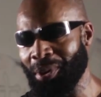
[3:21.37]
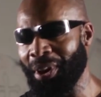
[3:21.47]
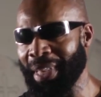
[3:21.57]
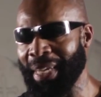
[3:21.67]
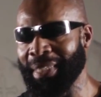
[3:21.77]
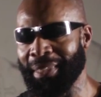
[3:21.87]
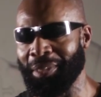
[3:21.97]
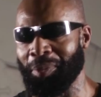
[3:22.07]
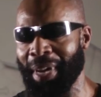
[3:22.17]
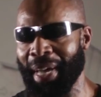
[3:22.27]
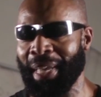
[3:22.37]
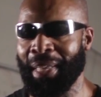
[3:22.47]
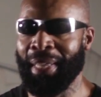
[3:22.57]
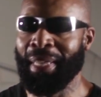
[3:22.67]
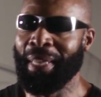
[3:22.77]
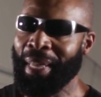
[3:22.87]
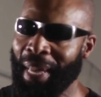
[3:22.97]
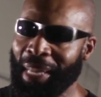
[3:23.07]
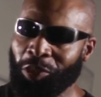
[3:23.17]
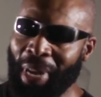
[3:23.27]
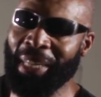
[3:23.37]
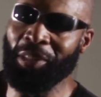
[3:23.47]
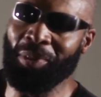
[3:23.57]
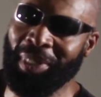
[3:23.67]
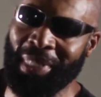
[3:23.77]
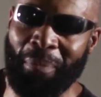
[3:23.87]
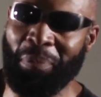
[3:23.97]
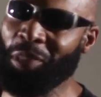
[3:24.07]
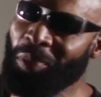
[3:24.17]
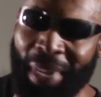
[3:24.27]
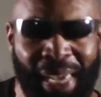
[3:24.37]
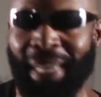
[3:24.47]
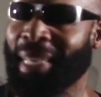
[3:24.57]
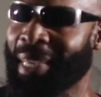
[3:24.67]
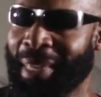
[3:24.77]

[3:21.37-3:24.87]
throw all that shit away and try doing something unique.